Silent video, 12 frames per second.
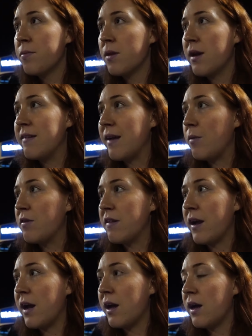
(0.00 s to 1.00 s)
because I was
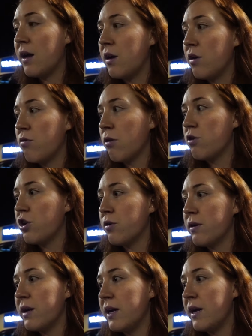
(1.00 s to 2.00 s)
like a
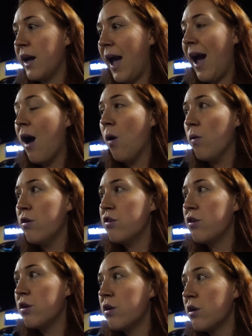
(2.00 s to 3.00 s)
grocery hound.
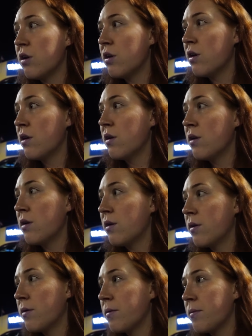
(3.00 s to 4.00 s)
The prices are
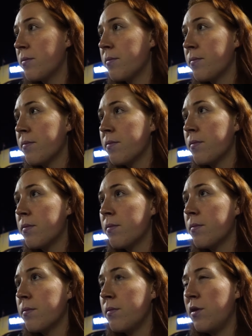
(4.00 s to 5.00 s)
also cheaper.
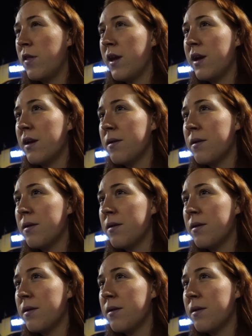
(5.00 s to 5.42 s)
You think?